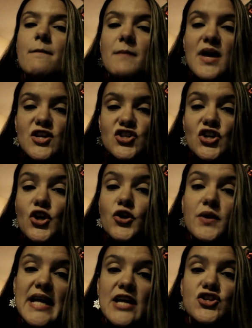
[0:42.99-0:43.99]
mention your
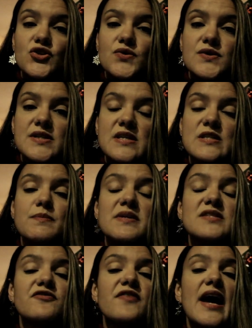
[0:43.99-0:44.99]
credentials,
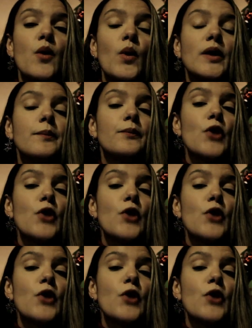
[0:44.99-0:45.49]
specify what